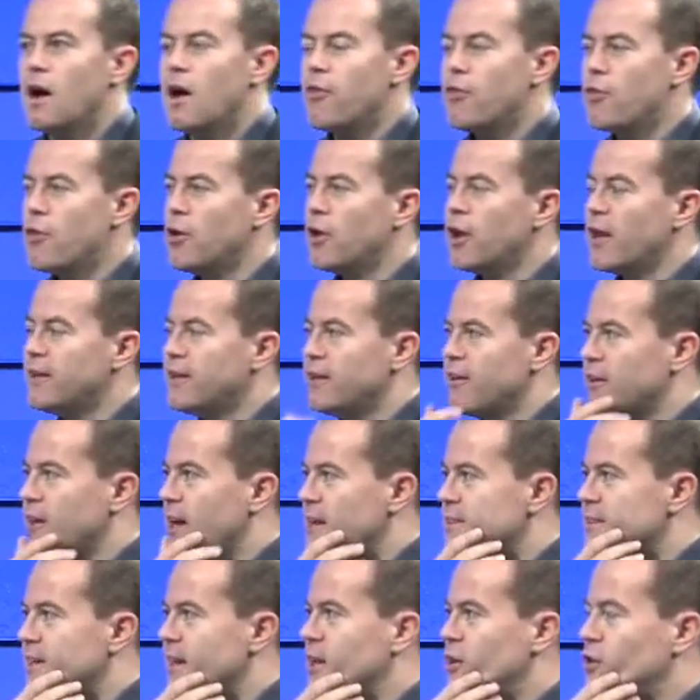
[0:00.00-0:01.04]
A third idea I'd
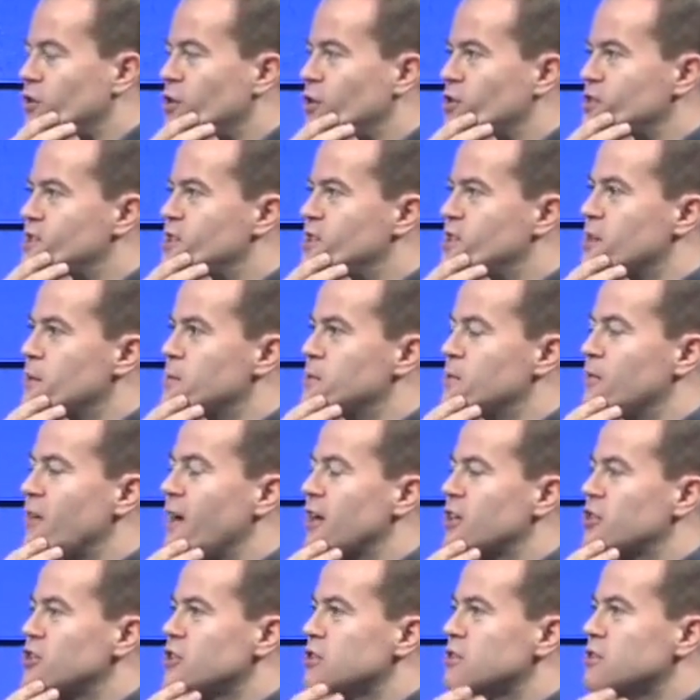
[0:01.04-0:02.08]
like to get across in terms of
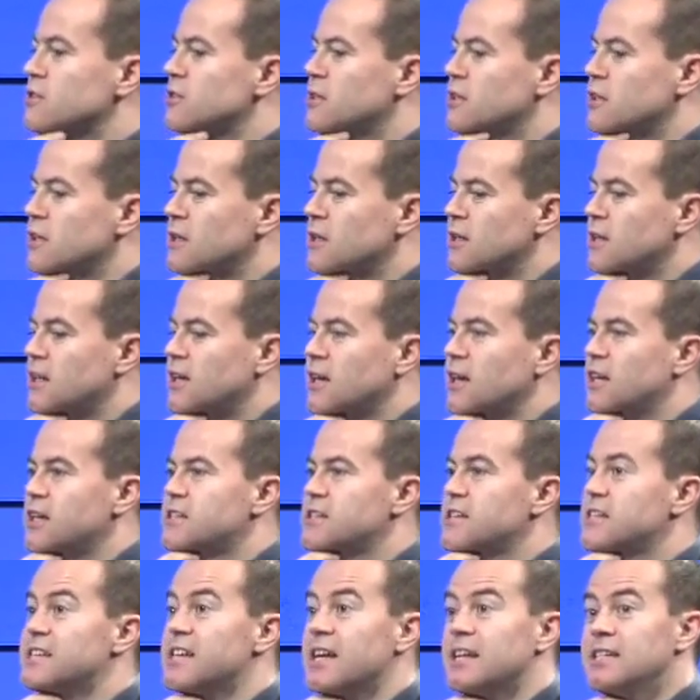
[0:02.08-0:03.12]
action
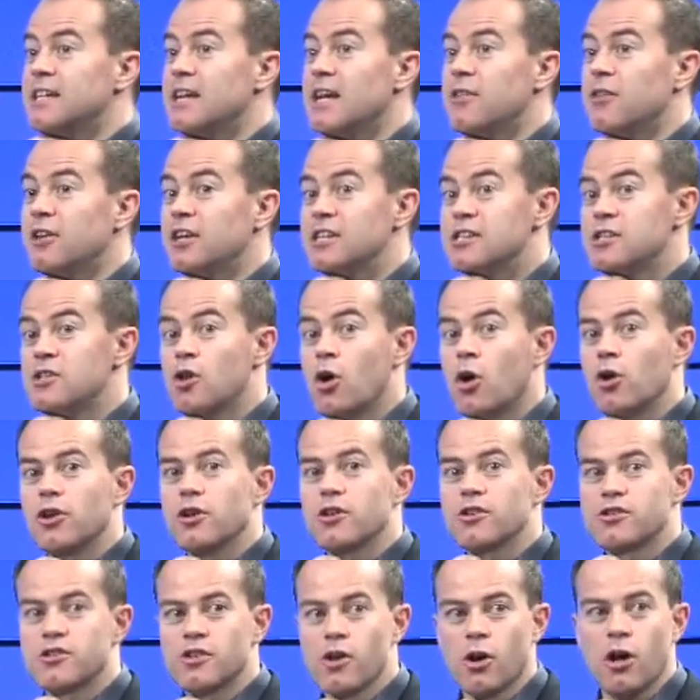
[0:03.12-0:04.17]
is this idea that it's not
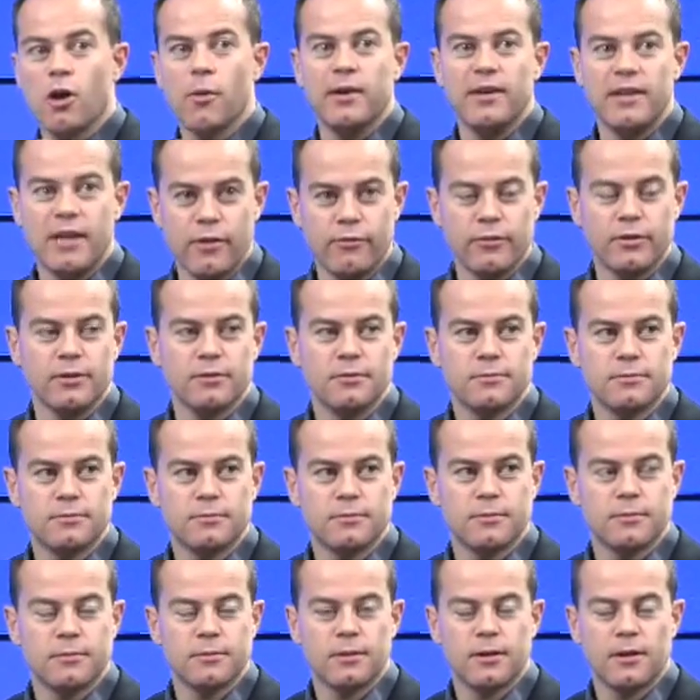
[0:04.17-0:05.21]
a solo endeavor.
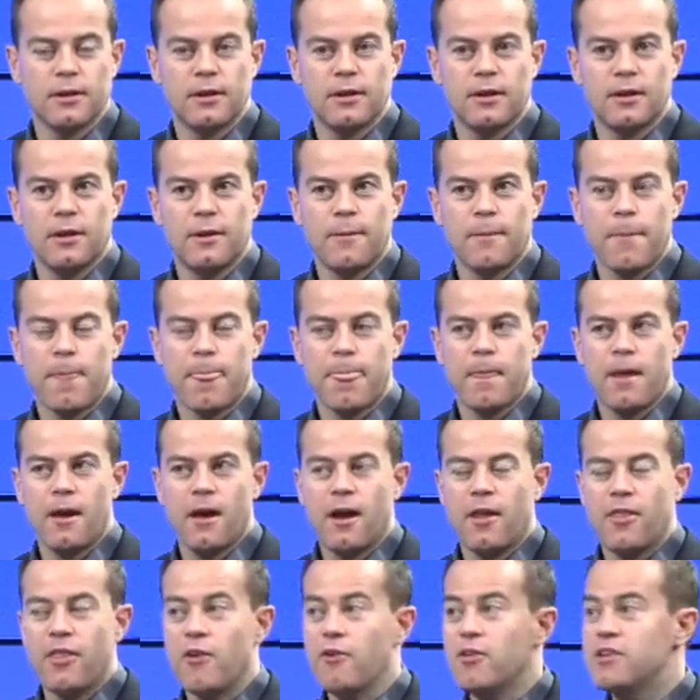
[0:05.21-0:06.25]

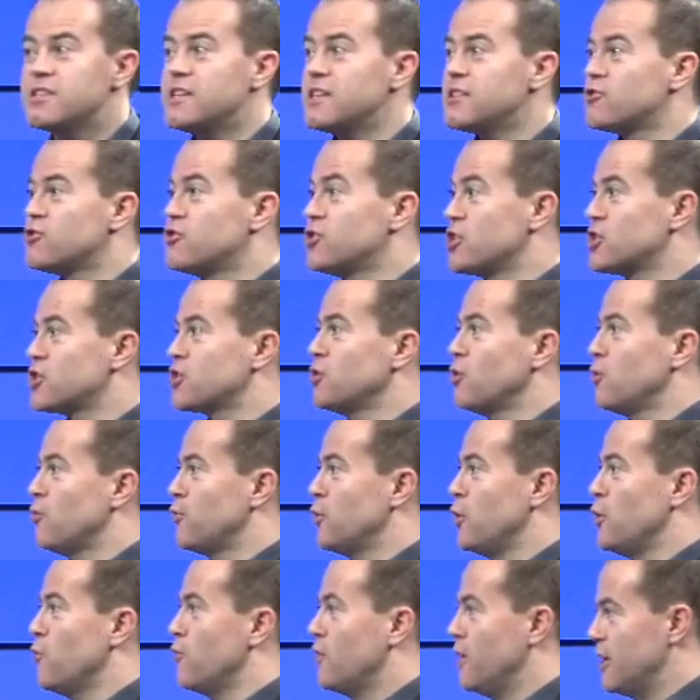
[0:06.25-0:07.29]
There is this traditional
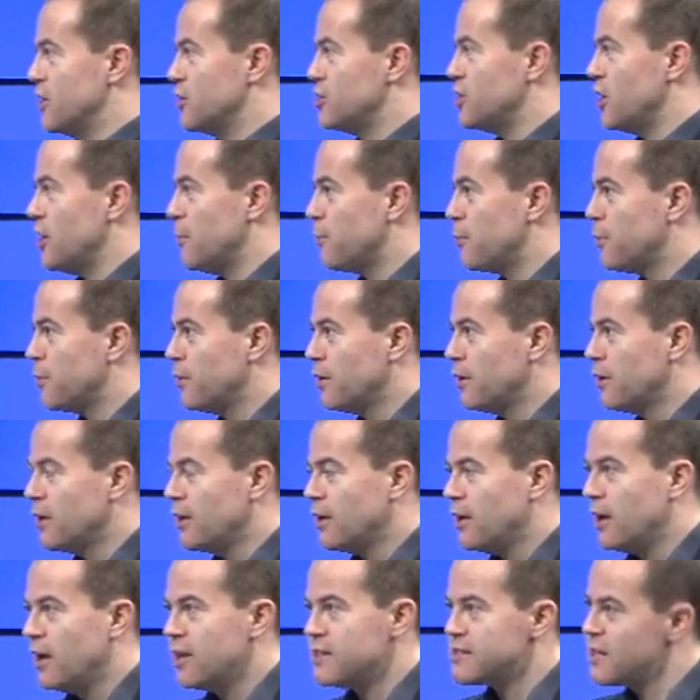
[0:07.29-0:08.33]
view of leadership
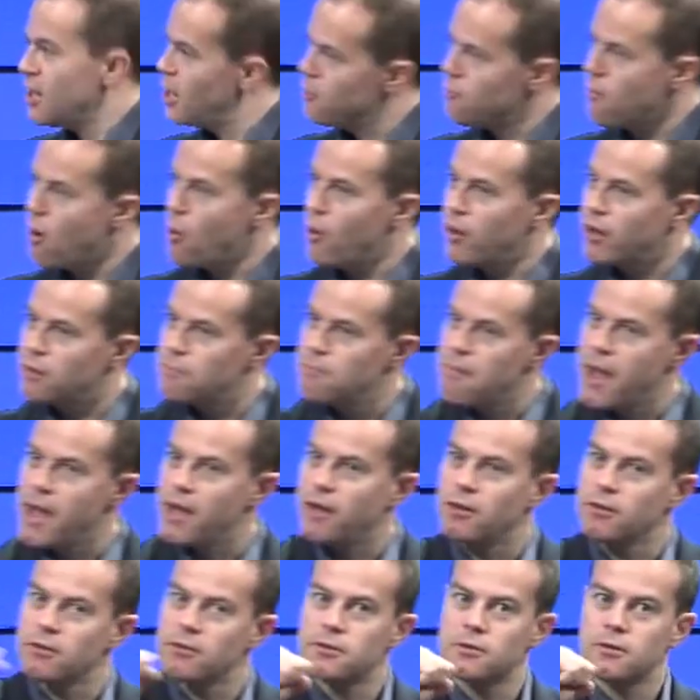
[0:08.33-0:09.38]
as the heroic
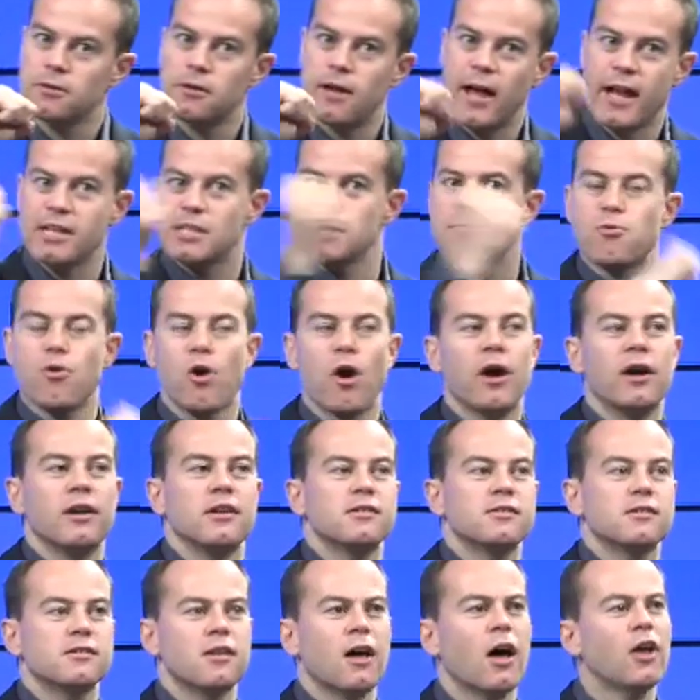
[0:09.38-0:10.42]
male
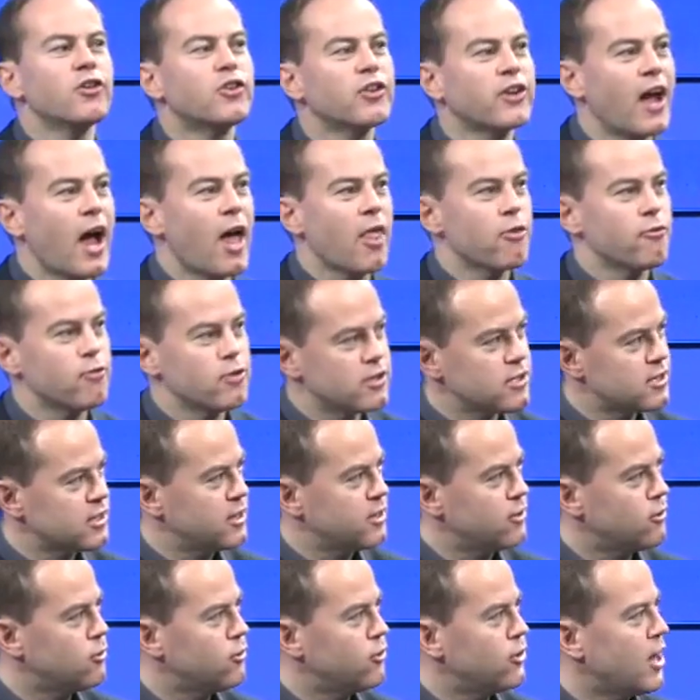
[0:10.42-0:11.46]
enterprise, the hunter-gatherer
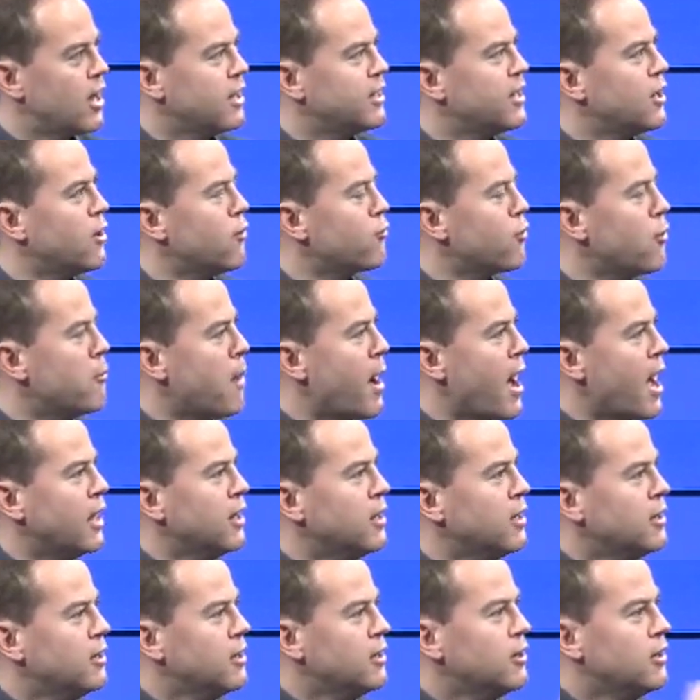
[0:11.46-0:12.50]
still, the idea of the
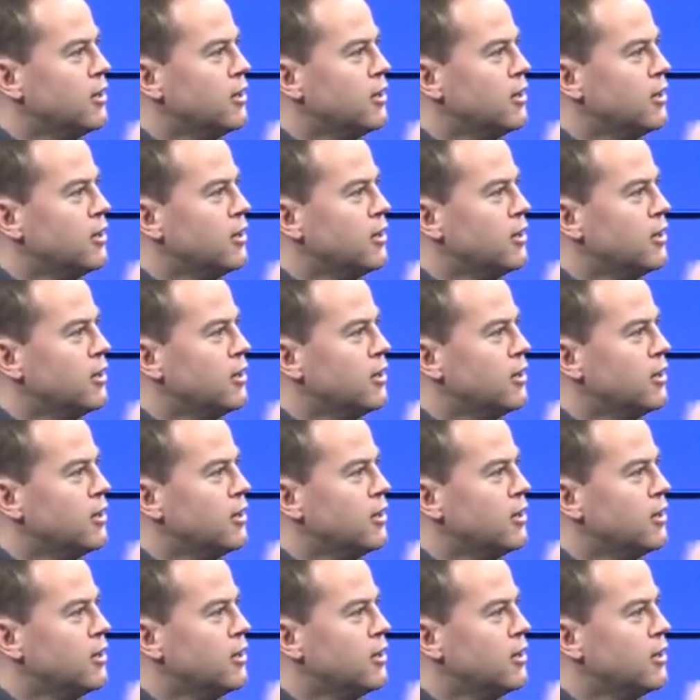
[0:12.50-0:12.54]
man